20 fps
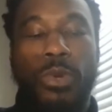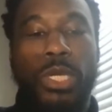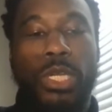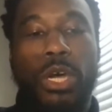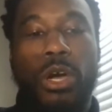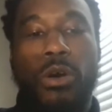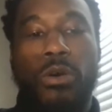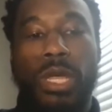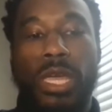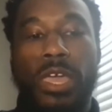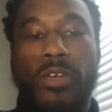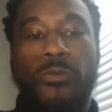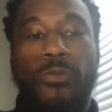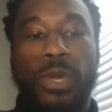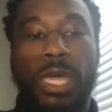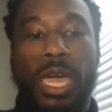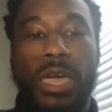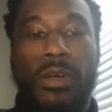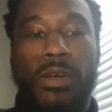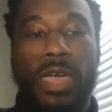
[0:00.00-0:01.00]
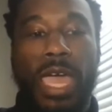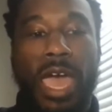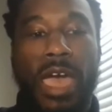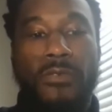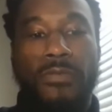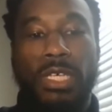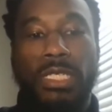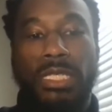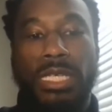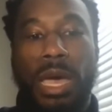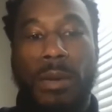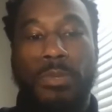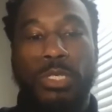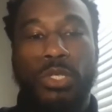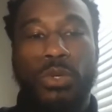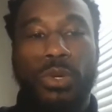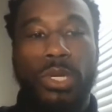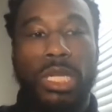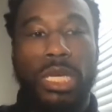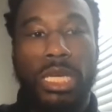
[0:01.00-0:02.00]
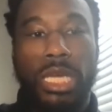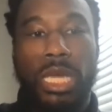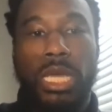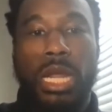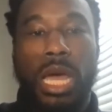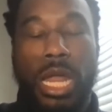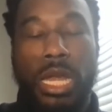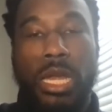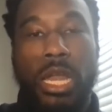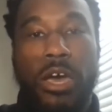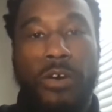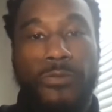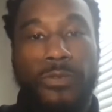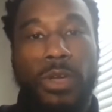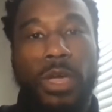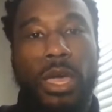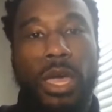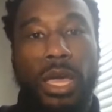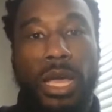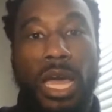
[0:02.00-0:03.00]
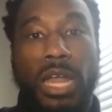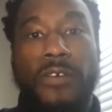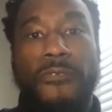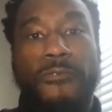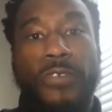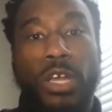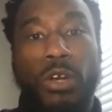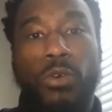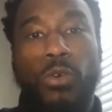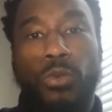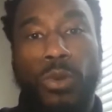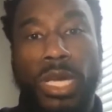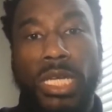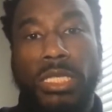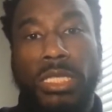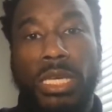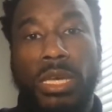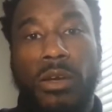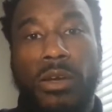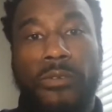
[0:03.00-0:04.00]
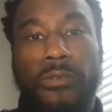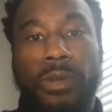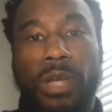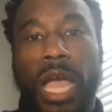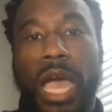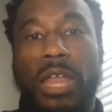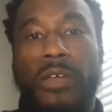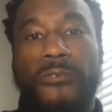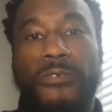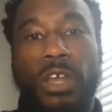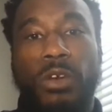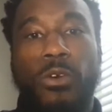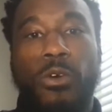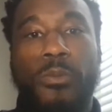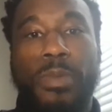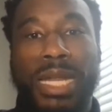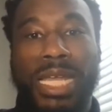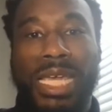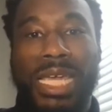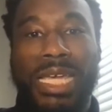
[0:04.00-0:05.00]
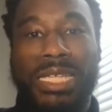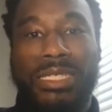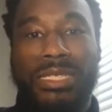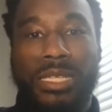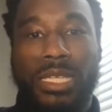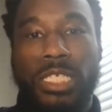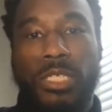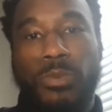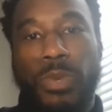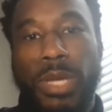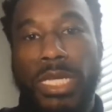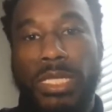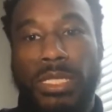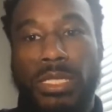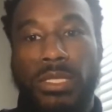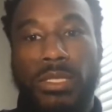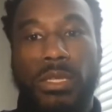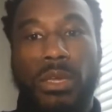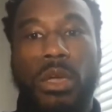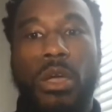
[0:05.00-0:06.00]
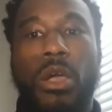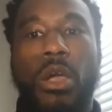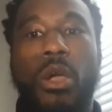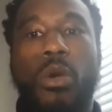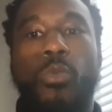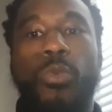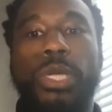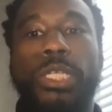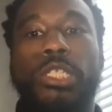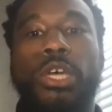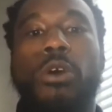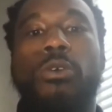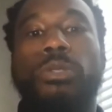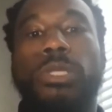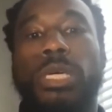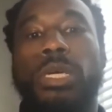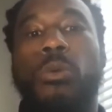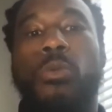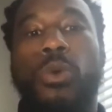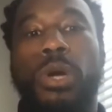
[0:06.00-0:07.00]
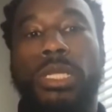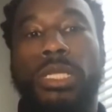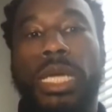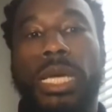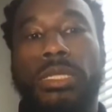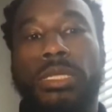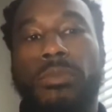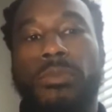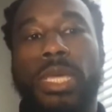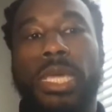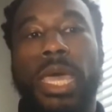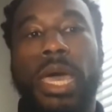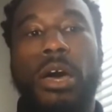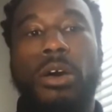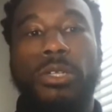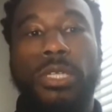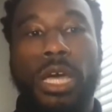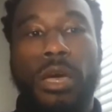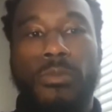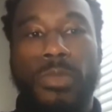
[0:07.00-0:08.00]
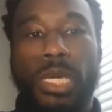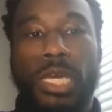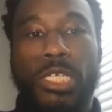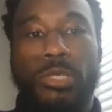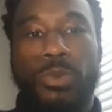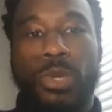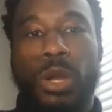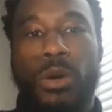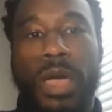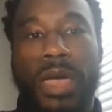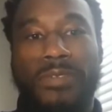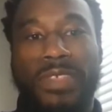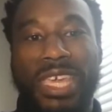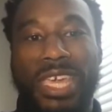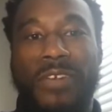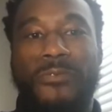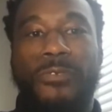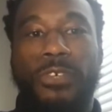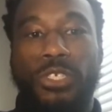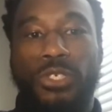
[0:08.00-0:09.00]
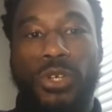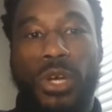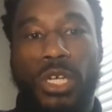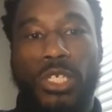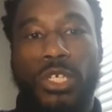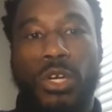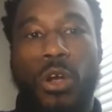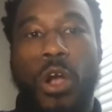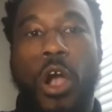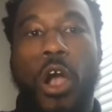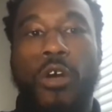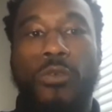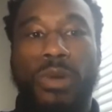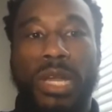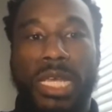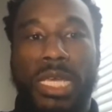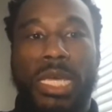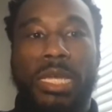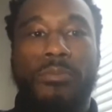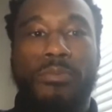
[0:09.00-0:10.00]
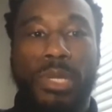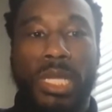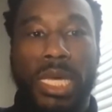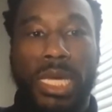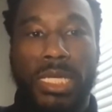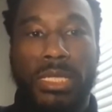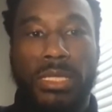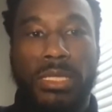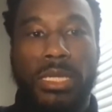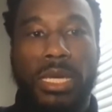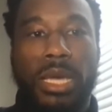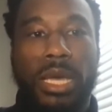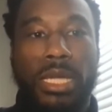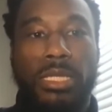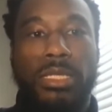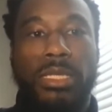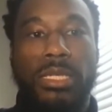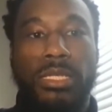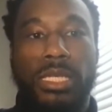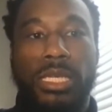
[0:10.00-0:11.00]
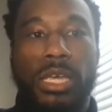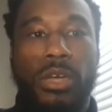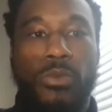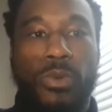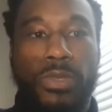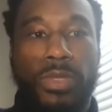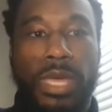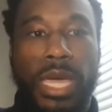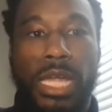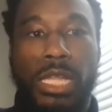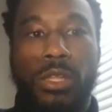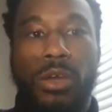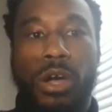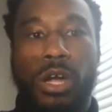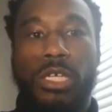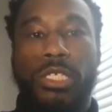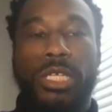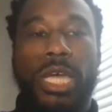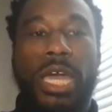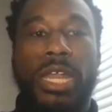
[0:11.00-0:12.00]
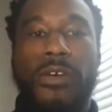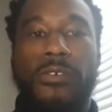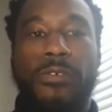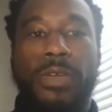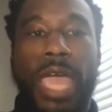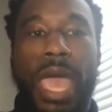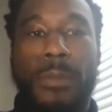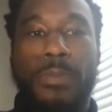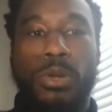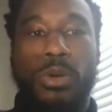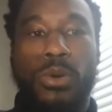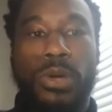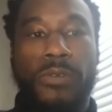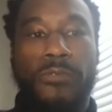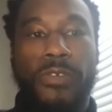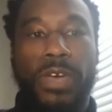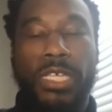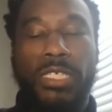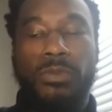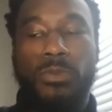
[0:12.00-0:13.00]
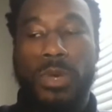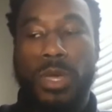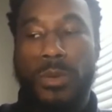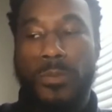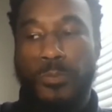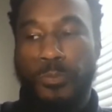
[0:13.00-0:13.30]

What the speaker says: We don't, if we have this opportunity to get enough kind of federal money into these places, we don't want that to be held up because we don't have the infrastructure already in place to deal with that large kind of capital investment.